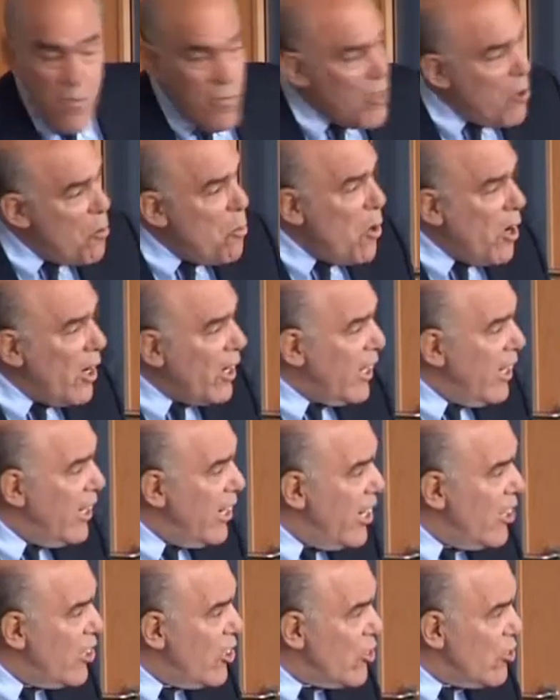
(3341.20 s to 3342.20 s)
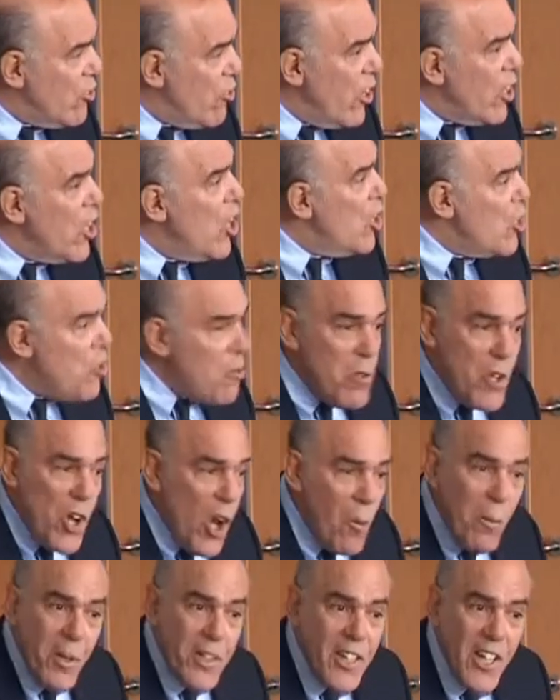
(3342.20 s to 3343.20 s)
If you work in an industry, you
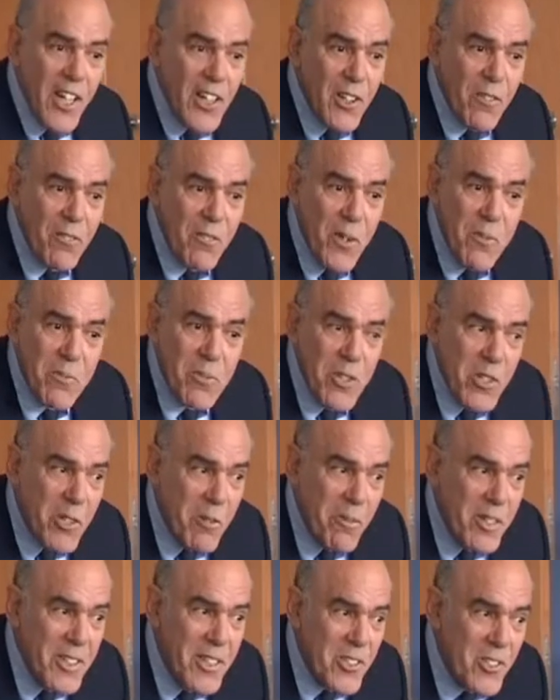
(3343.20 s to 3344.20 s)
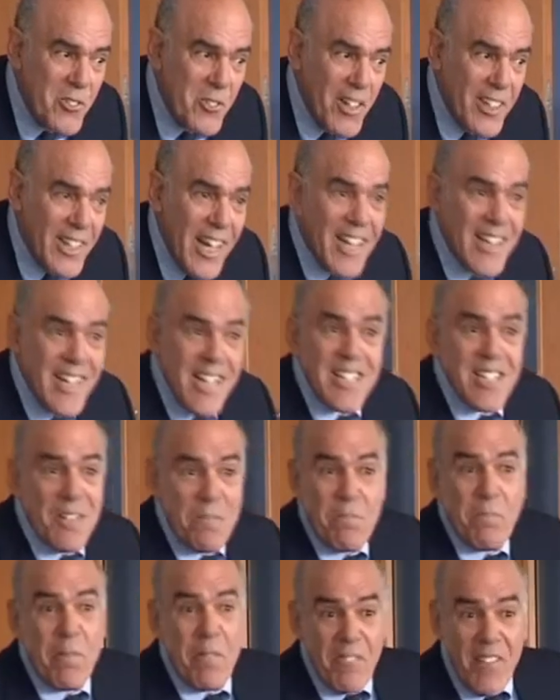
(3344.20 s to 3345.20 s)
know what the other firms in your industry are like. That's a
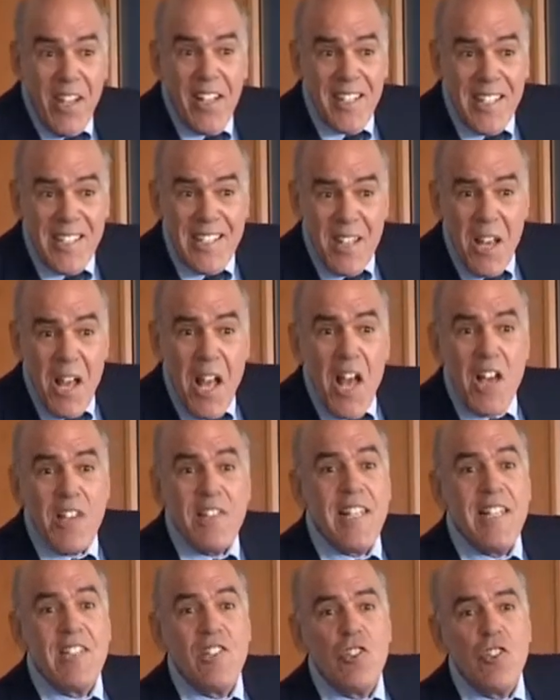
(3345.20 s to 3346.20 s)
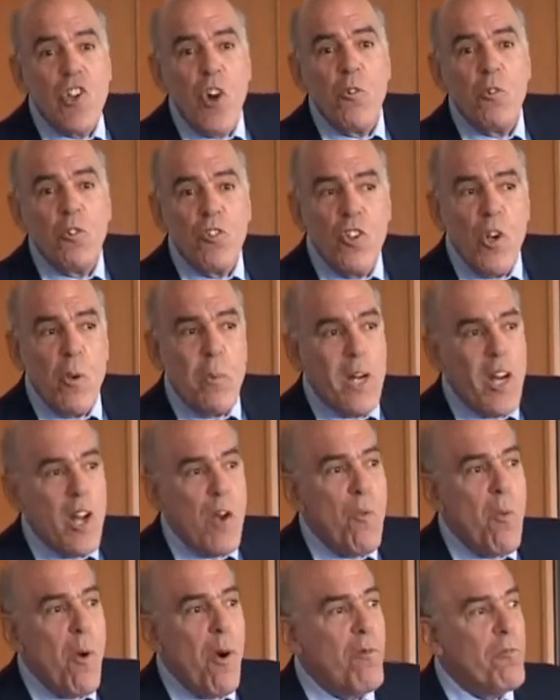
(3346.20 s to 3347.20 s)
fairly simple, they don't do it,
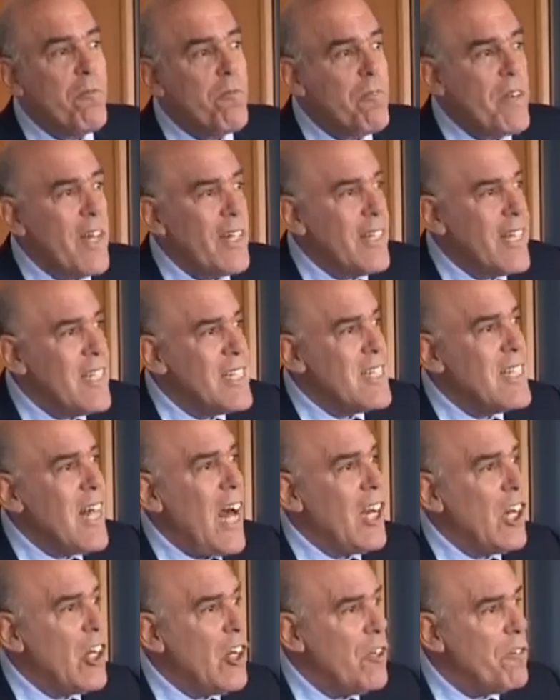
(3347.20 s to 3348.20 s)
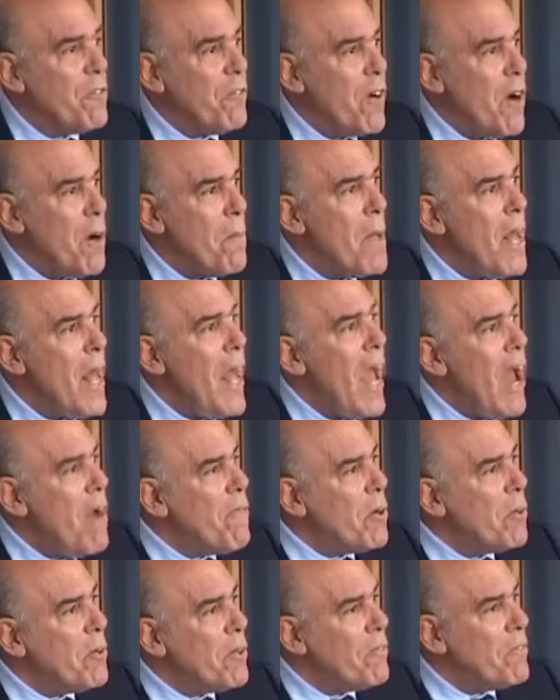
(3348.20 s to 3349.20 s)
it won't fit, it's not a good firm.
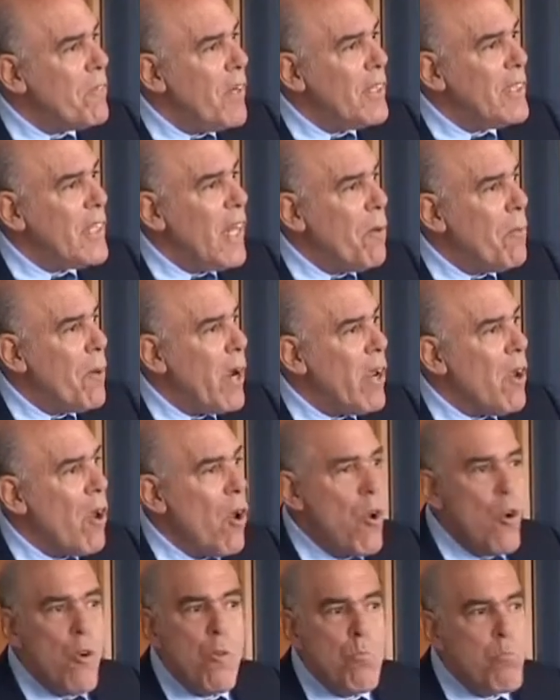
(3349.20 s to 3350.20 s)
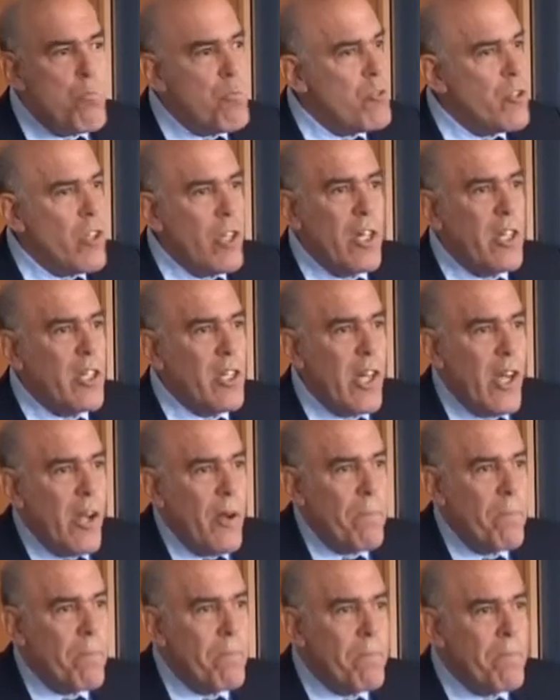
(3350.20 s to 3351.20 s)
Everyone felt that way. She didn't care.